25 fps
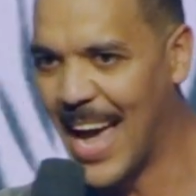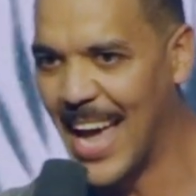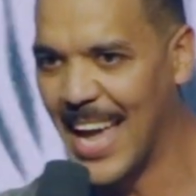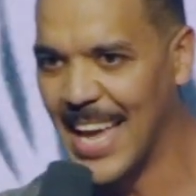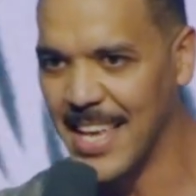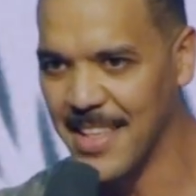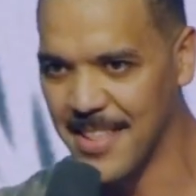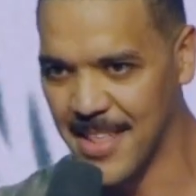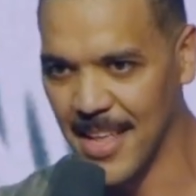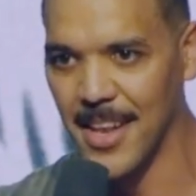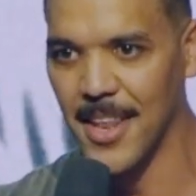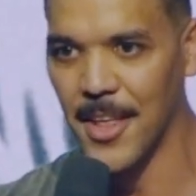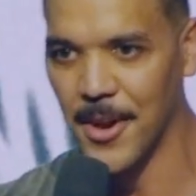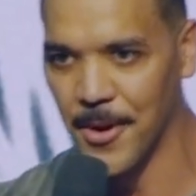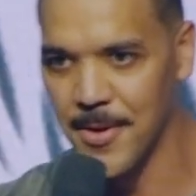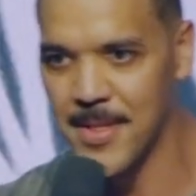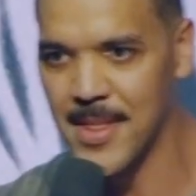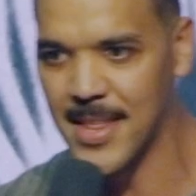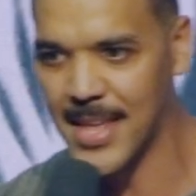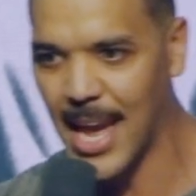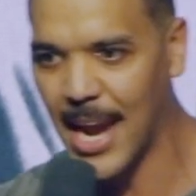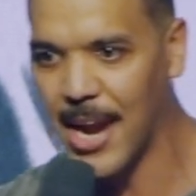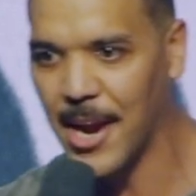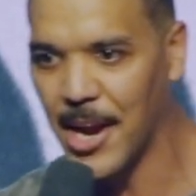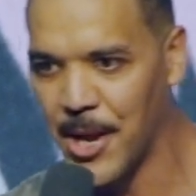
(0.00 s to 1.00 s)
is a little
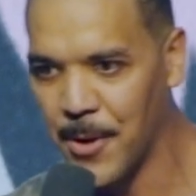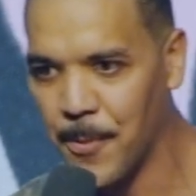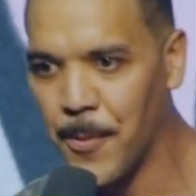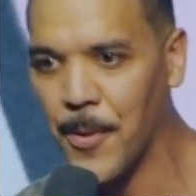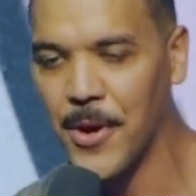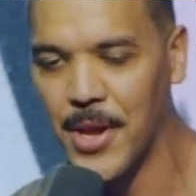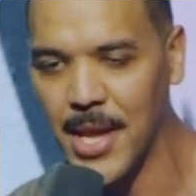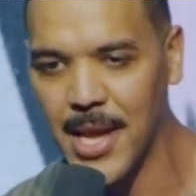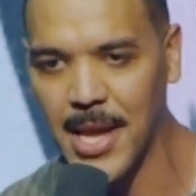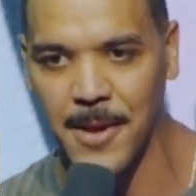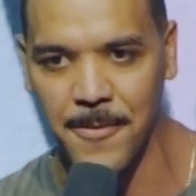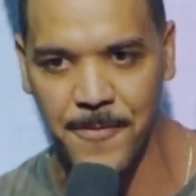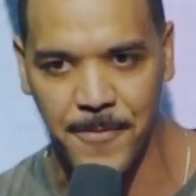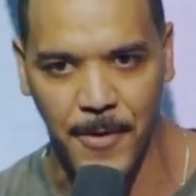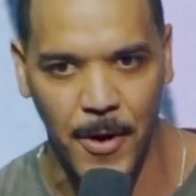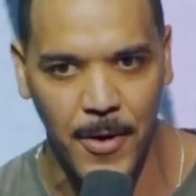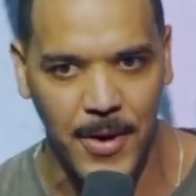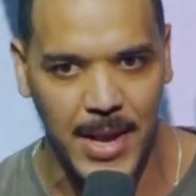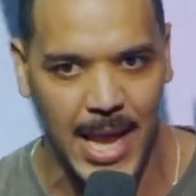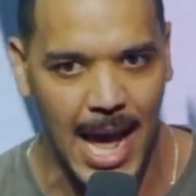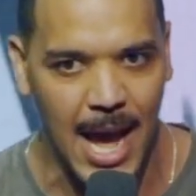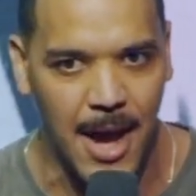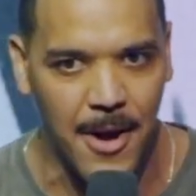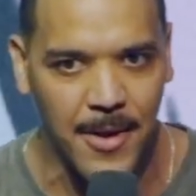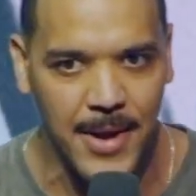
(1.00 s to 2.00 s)
scary where he can fall
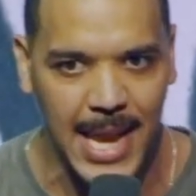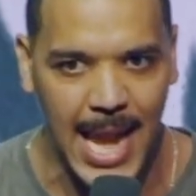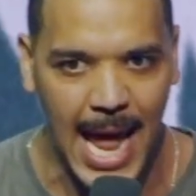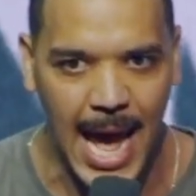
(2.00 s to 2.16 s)
down,